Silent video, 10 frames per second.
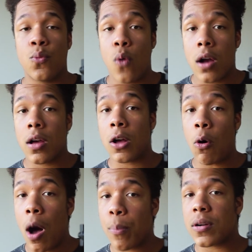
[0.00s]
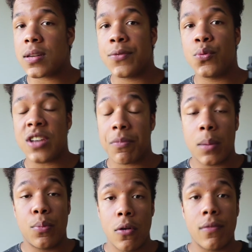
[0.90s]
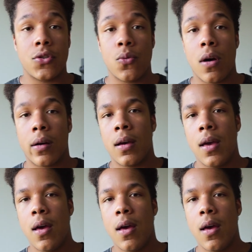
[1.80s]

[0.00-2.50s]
worker cooperatives, which have been proven to work.